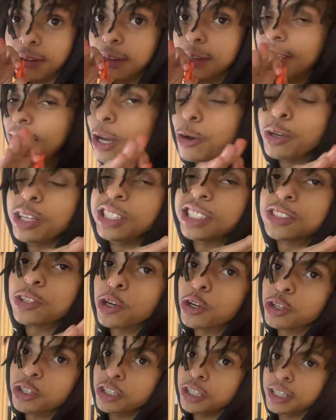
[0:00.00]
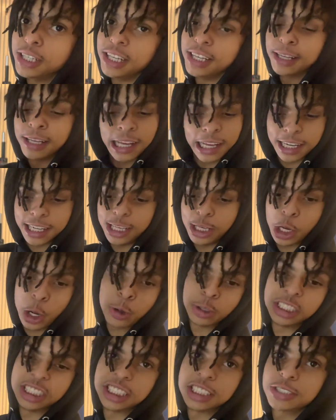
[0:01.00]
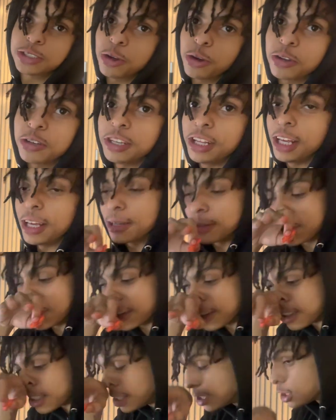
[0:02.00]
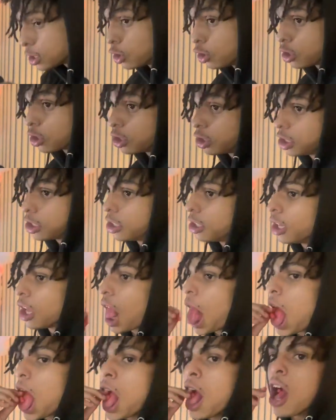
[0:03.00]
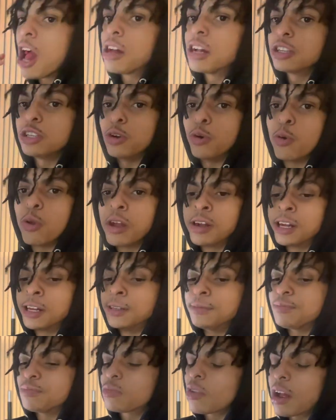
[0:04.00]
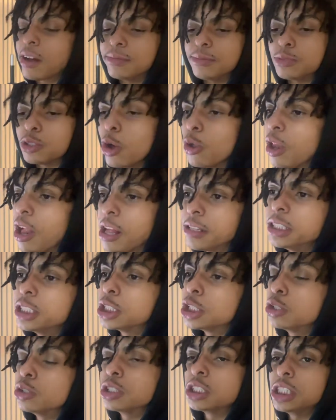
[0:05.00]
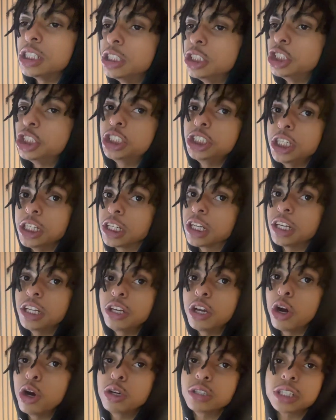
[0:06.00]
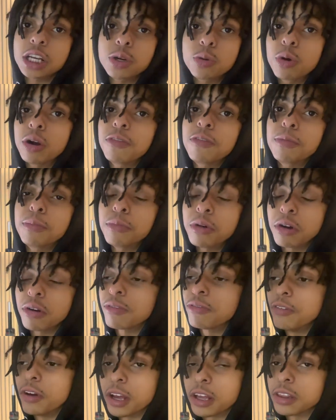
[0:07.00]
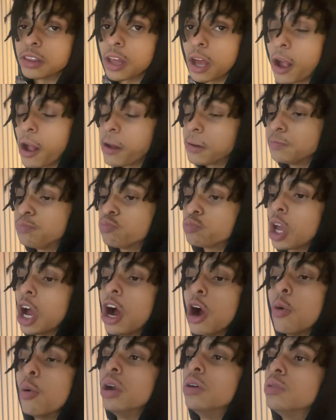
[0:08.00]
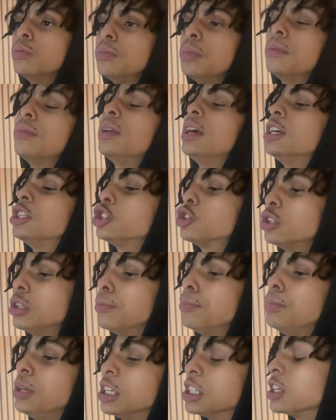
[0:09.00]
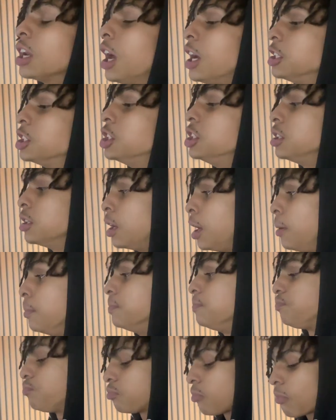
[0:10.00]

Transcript: They don't even suck good dick. These hoes just suck dick. They don't even suck good dick. So, know that these hoes tell you shit, cause these hoes ain't worth a motherfucking thing. I always remember that. Treat a bitch like she nothing.